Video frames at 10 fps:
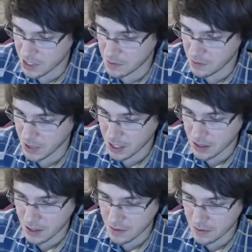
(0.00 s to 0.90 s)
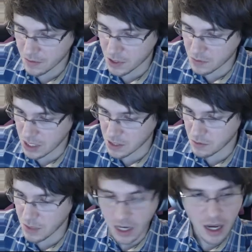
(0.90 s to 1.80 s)
right there, which means we're
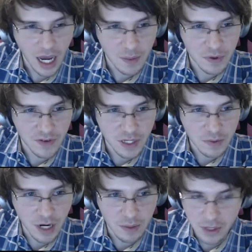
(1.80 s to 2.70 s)
making a happy face parabola.